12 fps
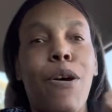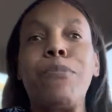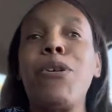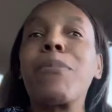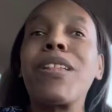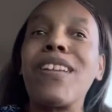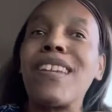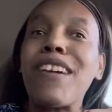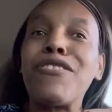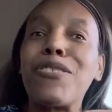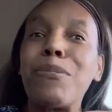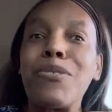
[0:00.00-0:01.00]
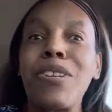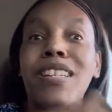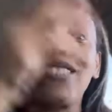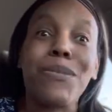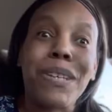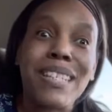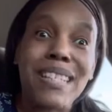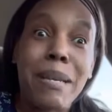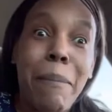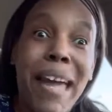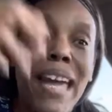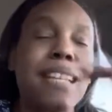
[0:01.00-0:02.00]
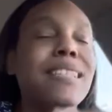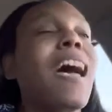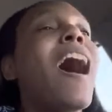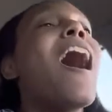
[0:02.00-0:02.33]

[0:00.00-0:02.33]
I'm normally on live stream, but you guys don't get to see my hands.